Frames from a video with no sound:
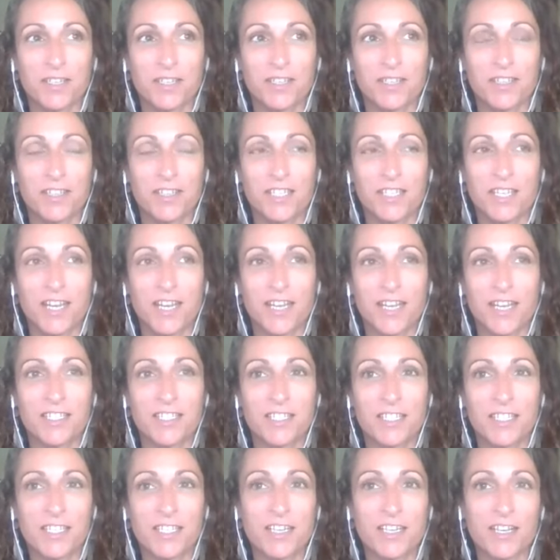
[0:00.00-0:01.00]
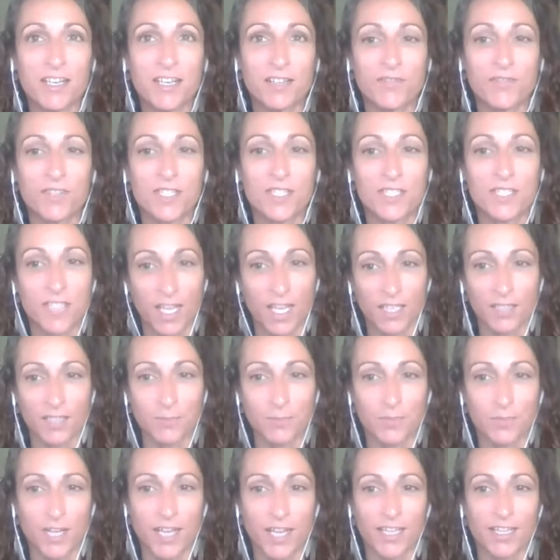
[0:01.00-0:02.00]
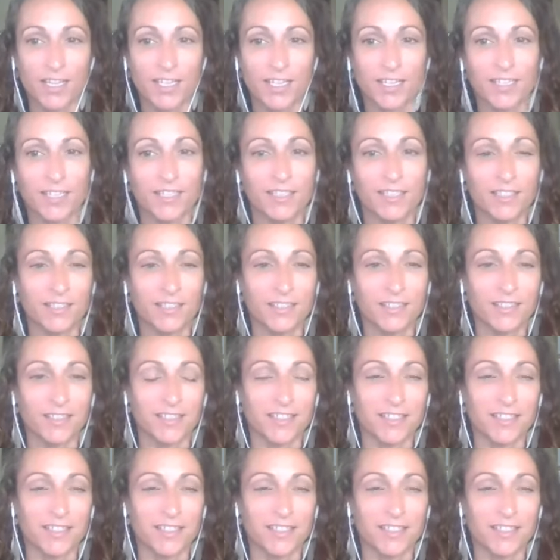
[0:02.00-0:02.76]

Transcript: the idea of celebrating